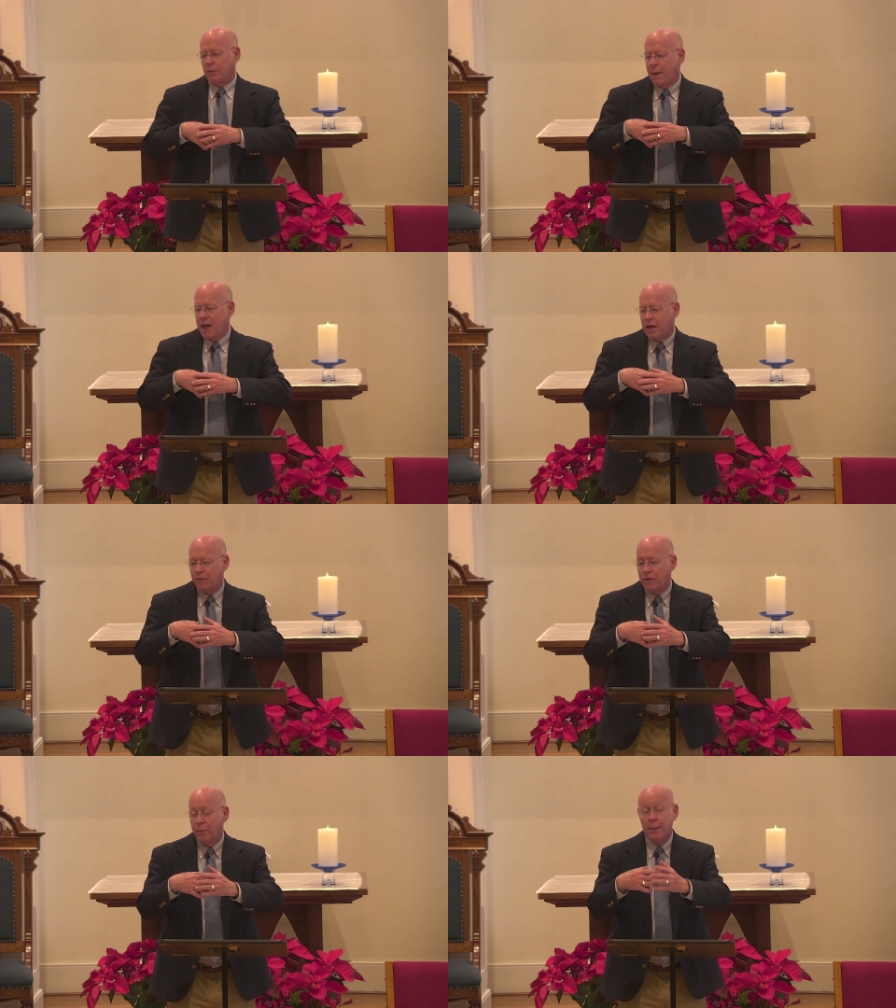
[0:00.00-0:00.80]
to make
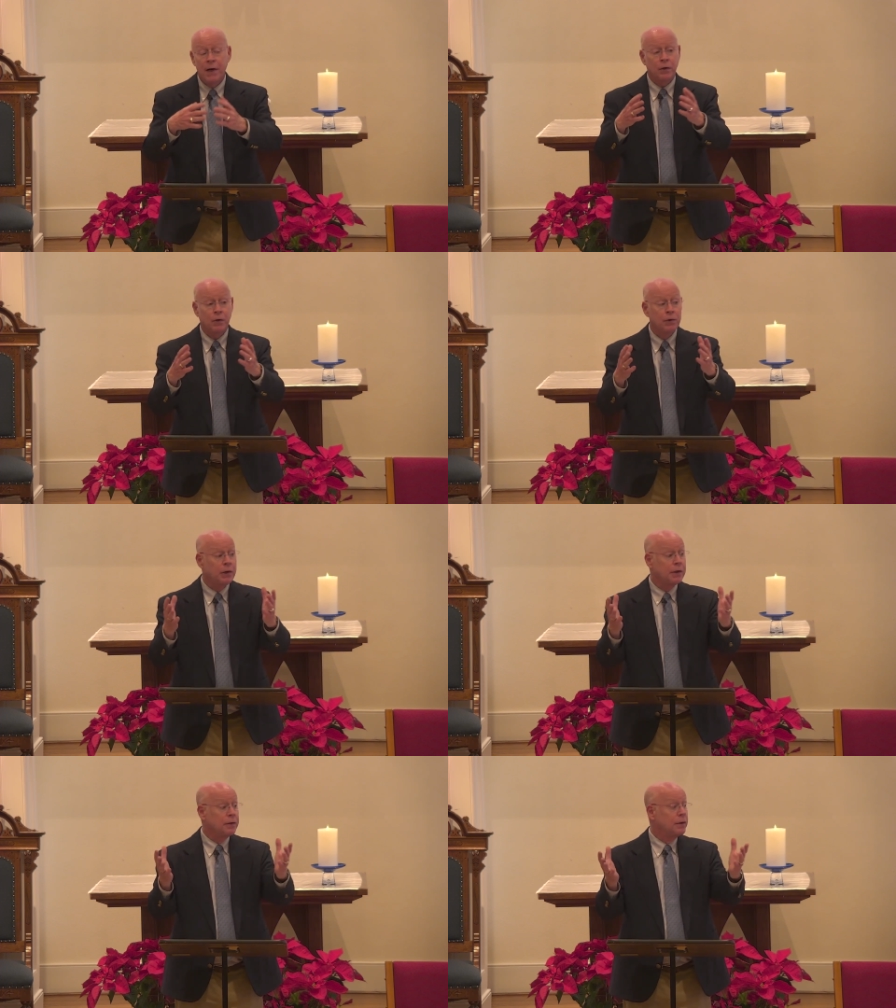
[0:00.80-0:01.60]
for the better
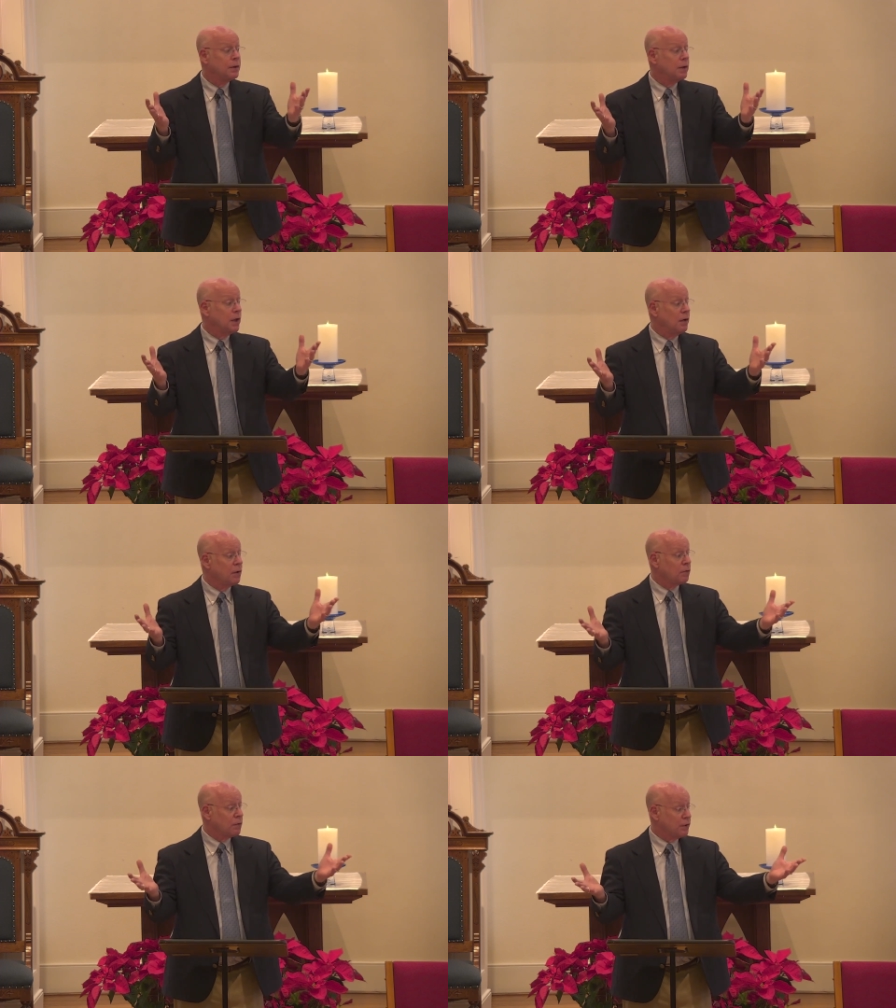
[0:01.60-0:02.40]
good of
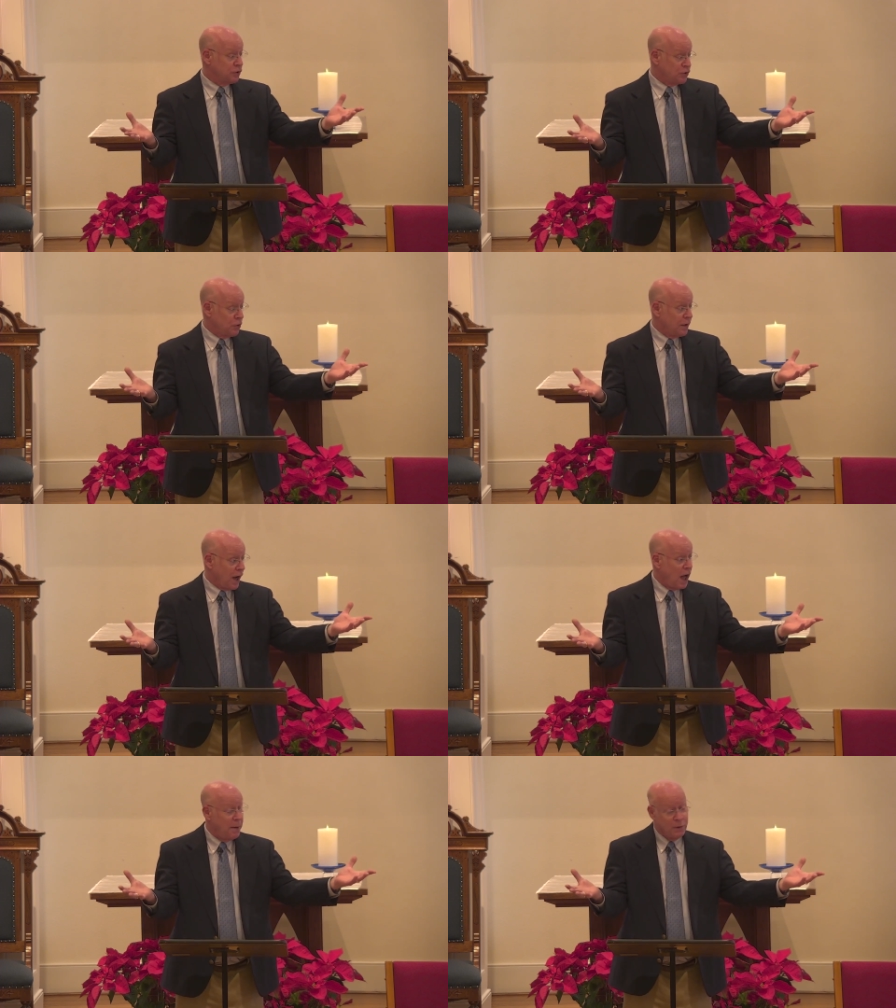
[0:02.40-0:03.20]
a to show
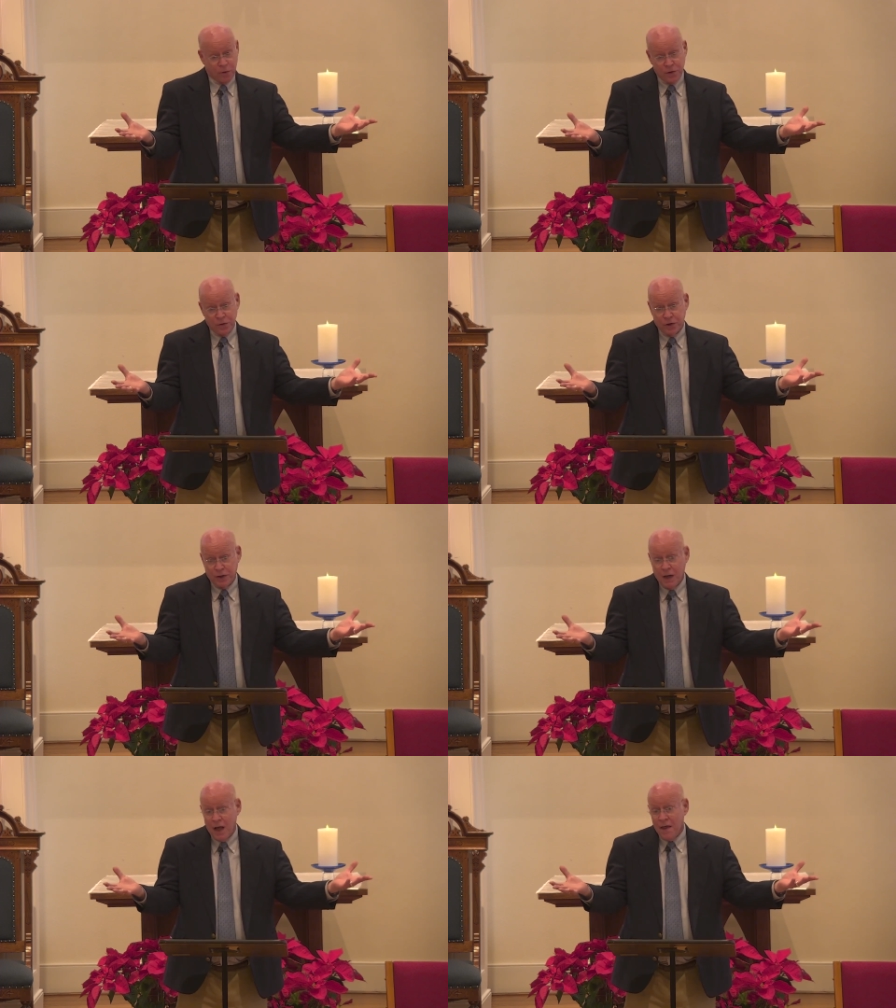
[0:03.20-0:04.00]
that I am a
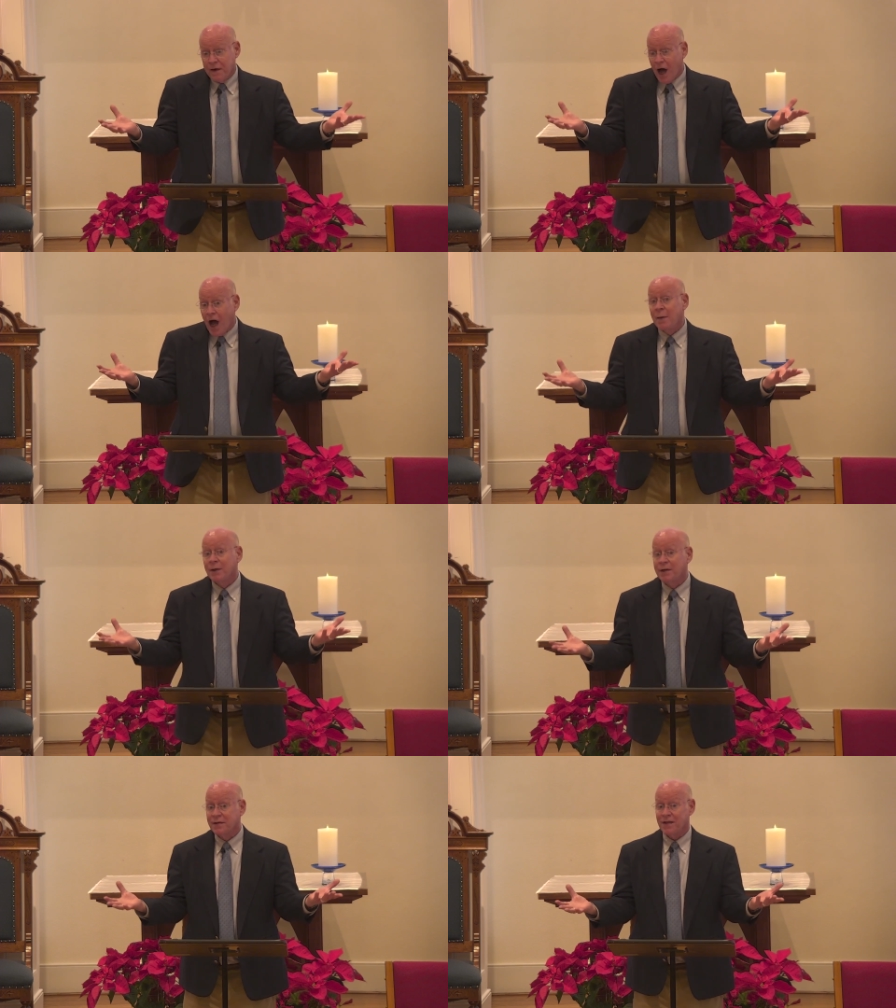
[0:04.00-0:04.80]
Christian, that I am
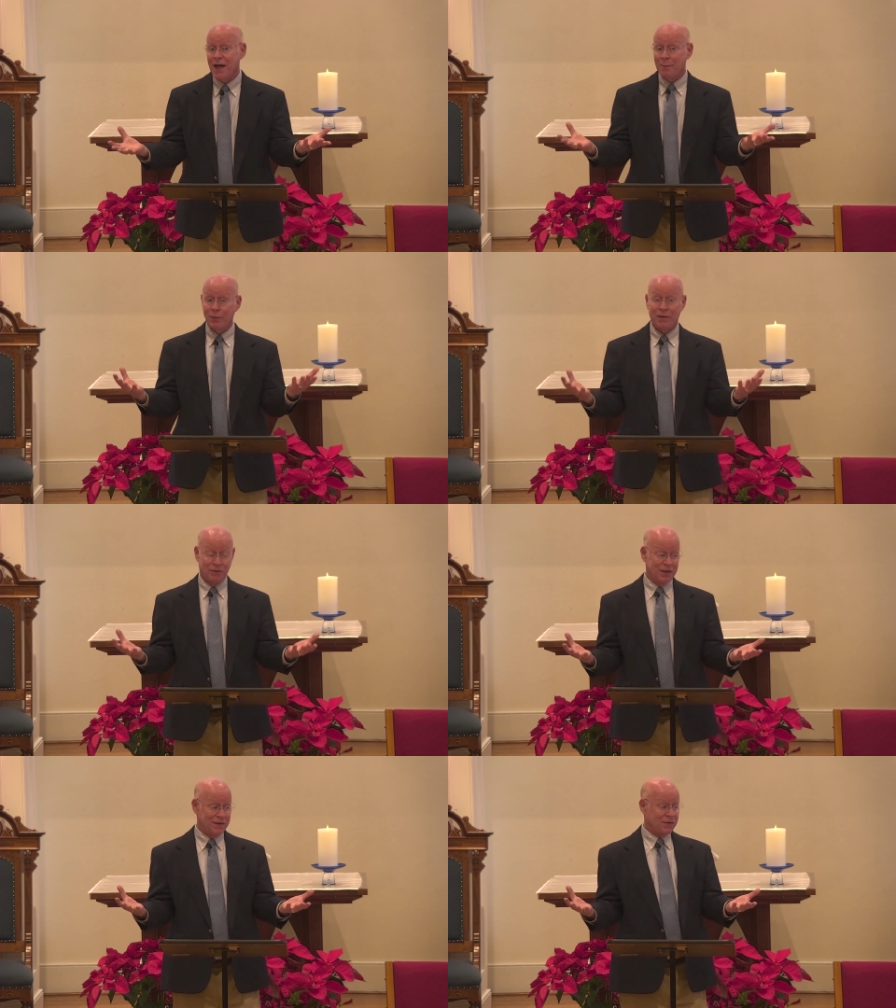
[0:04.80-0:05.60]
a disciple of
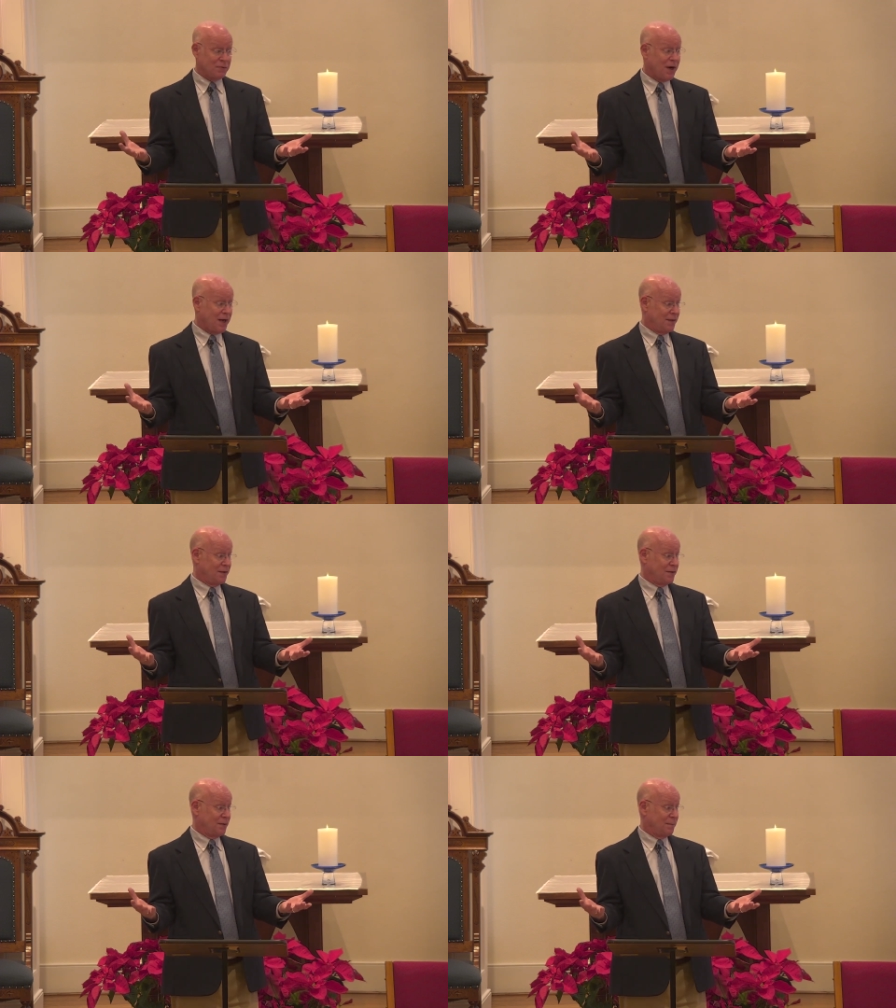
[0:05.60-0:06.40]
Jesus
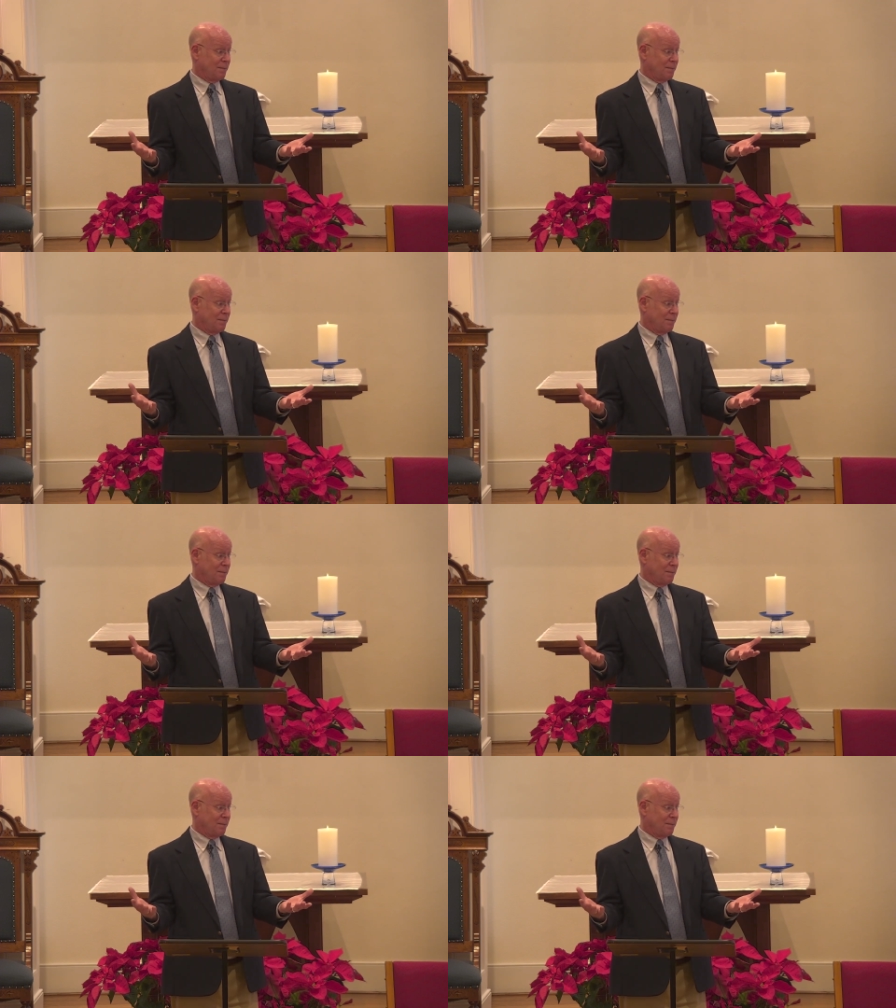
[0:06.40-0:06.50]
Christ,